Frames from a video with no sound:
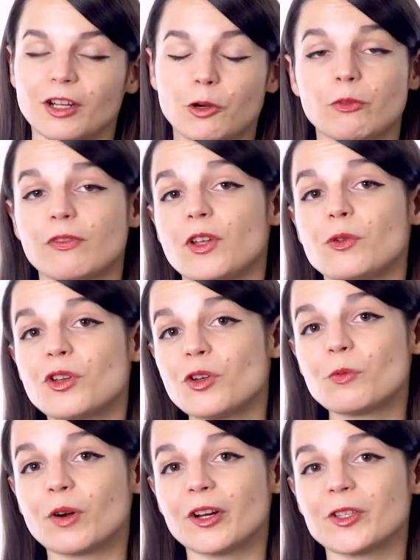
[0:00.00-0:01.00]
Review new
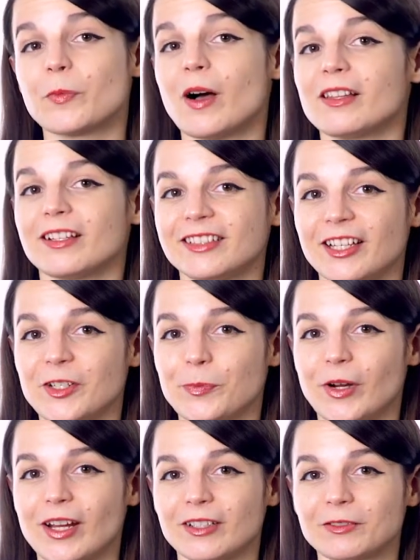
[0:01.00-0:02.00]
words while on lunch
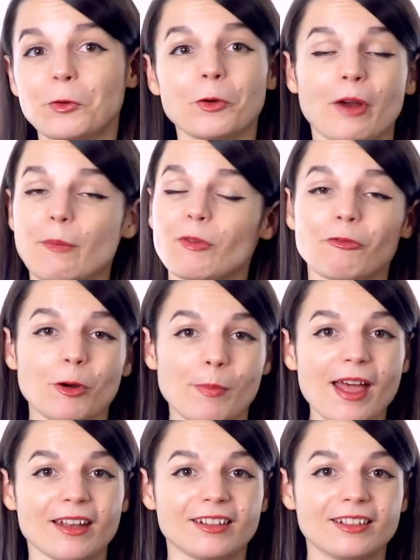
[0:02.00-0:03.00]
break or right before
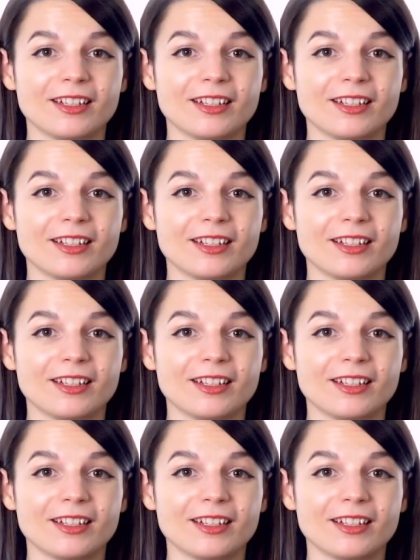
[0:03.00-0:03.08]
bed.